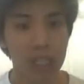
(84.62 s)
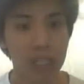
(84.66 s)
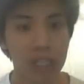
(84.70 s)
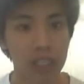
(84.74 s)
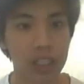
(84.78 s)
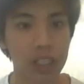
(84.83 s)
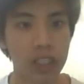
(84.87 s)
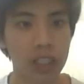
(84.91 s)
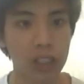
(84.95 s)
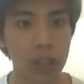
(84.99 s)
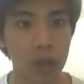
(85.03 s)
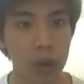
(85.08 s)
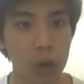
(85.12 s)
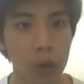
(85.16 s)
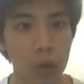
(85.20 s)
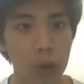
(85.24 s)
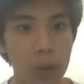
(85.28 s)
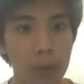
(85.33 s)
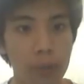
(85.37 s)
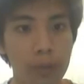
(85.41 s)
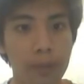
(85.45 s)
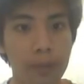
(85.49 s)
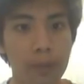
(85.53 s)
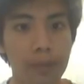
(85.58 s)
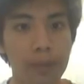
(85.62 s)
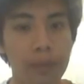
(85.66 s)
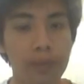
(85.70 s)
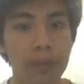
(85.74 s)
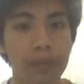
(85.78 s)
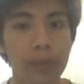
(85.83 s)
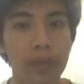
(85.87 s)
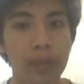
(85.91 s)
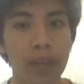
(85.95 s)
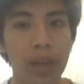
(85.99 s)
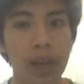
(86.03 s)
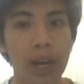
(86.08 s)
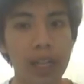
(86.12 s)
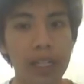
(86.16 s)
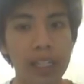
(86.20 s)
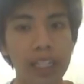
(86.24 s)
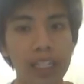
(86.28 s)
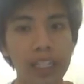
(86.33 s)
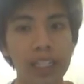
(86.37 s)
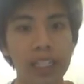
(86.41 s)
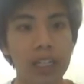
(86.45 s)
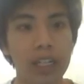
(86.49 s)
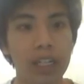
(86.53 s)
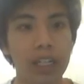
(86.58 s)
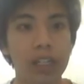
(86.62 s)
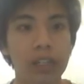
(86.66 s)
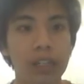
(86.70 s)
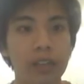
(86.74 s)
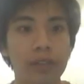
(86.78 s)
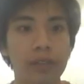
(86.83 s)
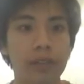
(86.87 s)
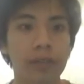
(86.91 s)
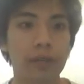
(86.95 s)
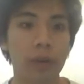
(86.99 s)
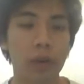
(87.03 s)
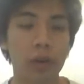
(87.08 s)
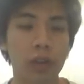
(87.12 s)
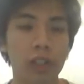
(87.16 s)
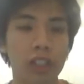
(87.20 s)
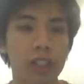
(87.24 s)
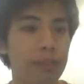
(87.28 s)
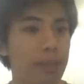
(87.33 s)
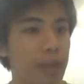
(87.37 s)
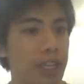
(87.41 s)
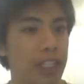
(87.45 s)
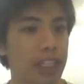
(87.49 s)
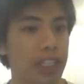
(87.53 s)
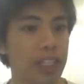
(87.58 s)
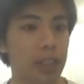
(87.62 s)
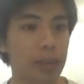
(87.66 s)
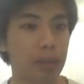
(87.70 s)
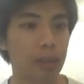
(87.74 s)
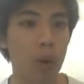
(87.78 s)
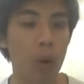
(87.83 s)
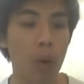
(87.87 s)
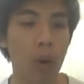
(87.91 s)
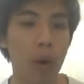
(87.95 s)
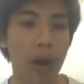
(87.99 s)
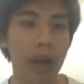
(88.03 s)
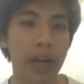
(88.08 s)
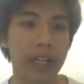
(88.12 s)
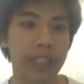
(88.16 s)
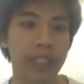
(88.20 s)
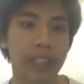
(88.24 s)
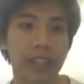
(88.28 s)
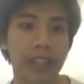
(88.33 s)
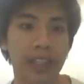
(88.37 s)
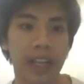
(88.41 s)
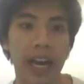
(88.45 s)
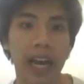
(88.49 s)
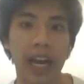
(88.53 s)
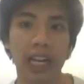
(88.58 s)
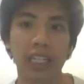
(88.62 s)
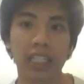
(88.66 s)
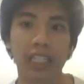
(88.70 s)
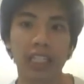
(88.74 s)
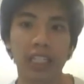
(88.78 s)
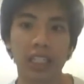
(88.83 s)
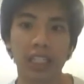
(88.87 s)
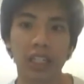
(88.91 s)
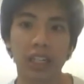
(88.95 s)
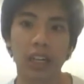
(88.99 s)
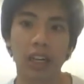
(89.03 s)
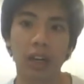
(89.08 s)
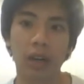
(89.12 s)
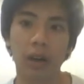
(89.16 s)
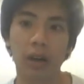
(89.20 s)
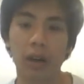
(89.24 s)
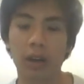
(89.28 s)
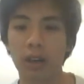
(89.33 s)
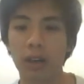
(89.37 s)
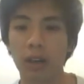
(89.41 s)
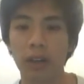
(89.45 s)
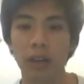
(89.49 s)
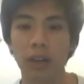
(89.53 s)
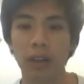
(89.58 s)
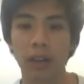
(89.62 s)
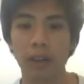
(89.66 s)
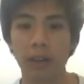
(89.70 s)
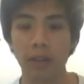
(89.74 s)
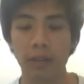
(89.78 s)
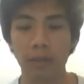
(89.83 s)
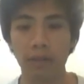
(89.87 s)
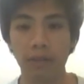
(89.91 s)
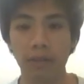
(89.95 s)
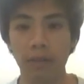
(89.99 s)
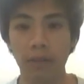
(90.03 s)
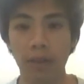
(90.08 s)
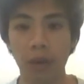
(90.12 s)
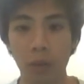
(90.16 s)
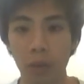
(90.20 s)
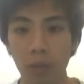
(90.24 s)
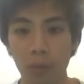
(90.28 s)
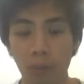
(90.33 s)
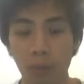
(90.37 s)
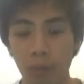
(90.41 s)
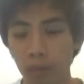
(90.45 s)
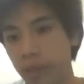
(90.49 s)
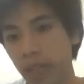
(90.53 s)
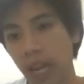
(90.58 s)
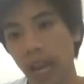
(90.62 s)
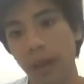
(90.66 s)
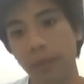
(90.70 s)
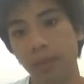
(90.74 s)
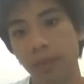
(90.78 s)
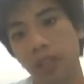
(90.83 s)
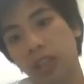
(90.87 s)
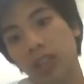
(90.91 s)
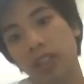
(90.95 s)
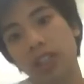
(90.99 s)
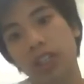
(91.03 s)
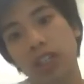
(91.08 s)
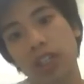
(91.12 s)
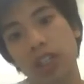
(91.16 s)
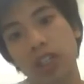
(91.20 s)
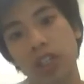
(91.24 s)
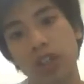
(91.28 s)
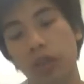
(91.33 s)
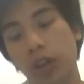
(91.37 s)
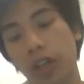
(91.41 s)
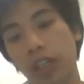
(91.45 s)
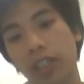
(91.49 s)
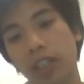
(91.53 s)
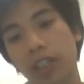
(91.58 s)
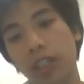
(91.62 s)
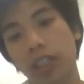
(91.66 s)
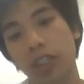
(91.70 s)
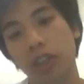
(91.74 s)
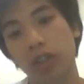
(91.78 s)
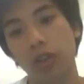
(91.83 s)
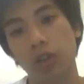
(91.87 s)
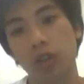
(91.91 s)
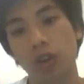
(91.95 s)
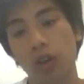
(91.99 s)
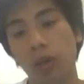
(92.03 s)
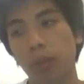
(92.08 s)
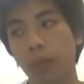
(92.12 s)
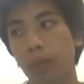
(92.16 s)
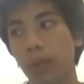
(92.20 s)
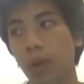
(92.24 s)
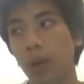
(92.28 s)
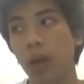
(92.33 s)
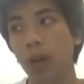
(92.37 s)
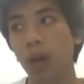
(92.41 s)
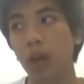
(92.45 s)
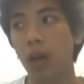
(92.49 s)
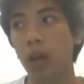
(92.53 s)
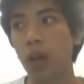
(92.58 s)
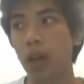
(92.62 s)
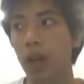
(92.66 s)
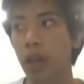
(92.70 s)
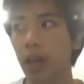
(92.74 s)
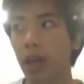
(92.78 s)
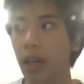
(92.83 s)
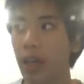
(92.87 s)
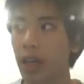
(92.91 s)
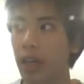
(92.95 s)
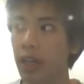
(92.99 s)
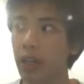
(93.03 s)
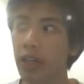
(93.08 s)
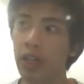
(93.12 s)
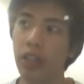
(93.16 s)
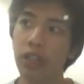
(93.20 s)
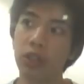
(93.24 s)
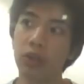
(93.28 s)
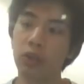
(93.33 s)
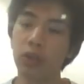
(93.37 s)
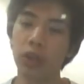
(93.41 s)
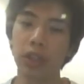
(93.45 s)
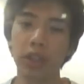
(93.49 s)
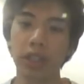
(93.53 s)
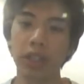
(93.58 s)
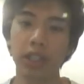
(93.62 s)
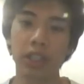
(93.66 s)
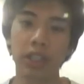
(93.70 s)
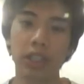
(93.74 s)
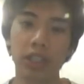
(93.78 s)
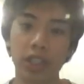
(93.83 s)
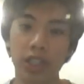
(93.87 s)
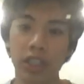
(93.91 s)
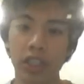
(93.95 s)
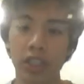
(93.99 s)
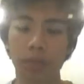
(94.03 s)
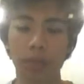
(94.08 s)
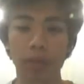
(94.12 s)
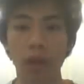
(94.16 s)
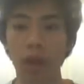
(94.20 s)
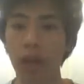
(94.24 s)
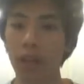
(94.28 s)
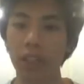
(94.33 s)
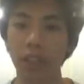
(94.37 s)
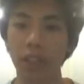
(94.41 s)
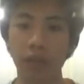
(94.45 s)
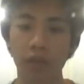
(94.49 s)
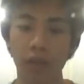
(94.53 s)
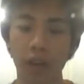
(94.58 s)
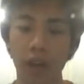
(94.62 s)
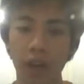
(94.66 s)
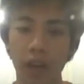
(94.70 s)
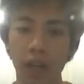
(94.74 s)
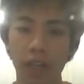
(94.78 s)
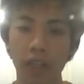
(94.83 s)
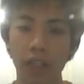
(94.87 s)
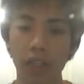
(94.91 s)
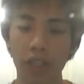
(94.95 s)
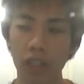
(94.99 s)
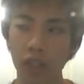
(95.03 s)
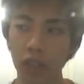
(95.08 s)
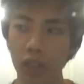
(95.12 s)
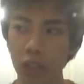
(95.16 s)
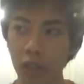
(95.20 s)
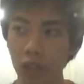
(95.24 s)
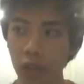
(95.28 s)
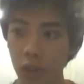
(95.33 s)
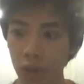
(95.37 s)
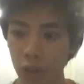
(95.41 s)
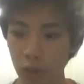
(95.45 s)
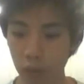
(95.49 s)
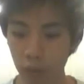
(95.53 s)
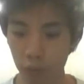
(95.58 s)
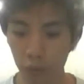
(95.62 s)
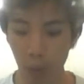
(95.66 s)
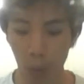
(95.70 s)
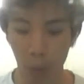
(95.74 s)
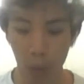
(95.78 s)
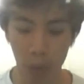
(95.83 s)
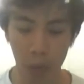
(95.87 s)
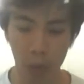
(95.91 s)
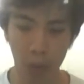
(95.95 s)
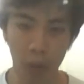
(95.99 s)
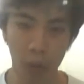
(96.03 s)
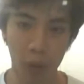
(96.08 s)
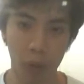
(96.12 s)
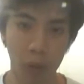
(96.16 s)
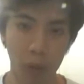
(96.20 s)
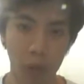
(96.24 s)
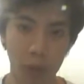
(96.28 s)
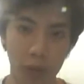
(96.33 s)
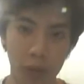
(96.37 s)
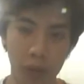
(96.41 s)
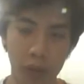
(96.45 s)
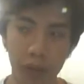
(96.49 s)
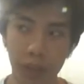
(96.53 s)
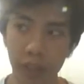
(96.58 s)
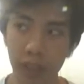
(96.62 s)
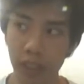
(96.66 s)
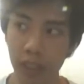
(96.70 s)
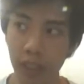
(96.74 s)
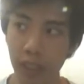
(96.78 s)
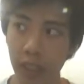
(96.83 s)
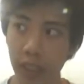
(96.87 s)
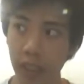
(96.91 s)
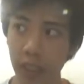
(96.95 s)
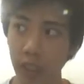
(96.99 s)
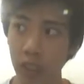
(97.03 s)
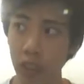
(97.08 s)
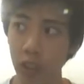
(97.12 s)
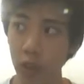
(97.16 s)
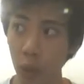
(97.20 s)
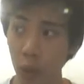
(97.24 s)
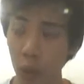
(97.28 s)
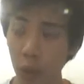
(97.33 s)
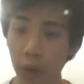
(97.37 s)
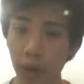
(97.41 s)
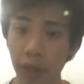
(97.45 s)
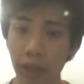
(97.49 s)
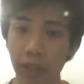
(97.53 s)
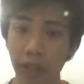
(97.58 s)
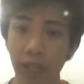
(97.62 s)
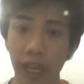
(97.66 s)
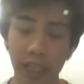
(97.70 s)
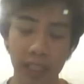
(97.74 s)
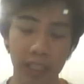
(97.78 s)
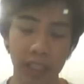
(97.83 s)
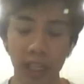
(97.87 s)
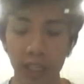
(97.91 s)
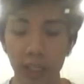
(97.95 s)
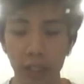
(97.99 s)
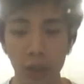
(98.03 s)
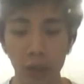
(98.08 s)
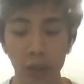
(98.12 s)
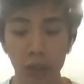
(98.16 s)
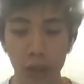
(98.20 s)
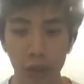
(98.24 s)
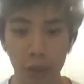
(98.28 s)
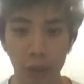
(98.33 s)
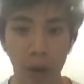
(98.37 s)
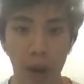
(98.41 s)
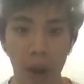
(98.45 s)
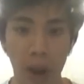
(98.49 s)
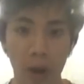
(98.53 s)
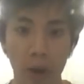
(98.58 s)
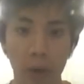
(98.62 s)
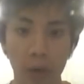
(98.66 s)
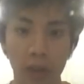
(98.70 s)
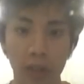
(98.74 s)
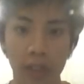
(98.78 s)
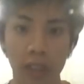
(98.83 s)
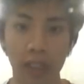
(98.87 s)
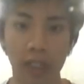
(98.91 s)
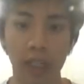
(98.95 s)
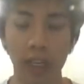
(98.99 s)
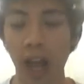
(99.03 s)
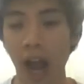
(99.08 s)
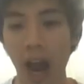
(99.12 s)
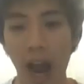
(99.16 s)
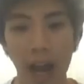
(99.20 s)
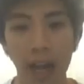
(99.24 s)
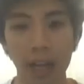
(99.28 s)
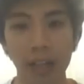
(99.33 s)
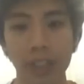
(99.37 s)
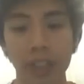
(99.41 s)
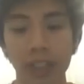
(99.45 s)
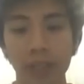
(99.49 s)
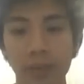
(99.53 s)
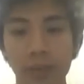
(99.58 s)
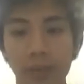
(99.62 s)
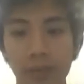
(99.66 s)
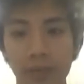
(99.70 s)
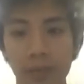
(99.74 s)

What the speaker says: So, Anita first makes the point that the damsel in distress trope is really just a plot device to further the story that centers around guys.